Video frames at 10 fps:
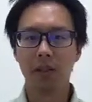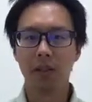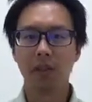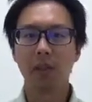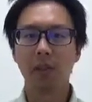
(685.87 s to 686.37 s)

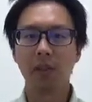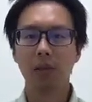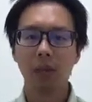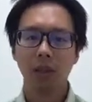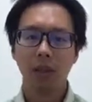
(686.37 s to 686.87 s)

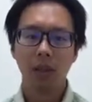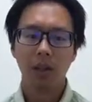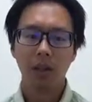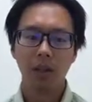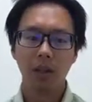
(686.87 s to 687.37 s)
So
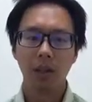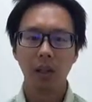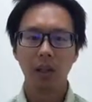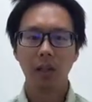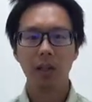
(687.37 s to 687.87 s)

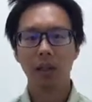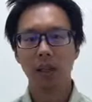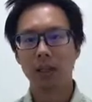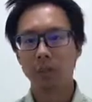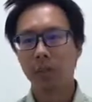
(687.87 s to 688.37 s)
nowadays
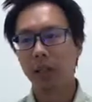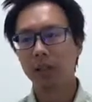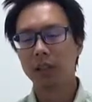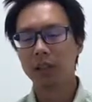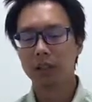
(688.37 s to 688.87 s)
less
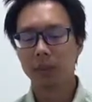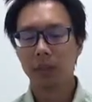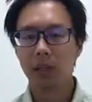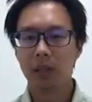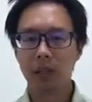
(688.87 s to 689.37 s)
practice,
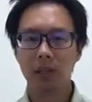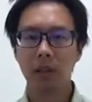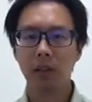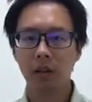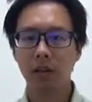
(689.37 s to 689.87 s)
but it's
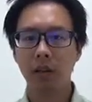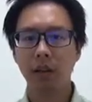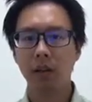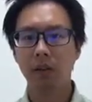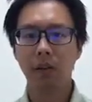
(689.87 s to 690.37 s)
still
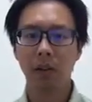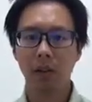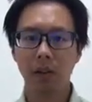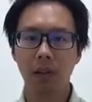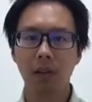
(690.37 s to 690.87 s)
very,
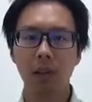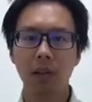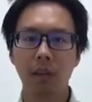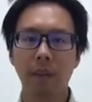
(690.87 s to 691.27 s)
very good.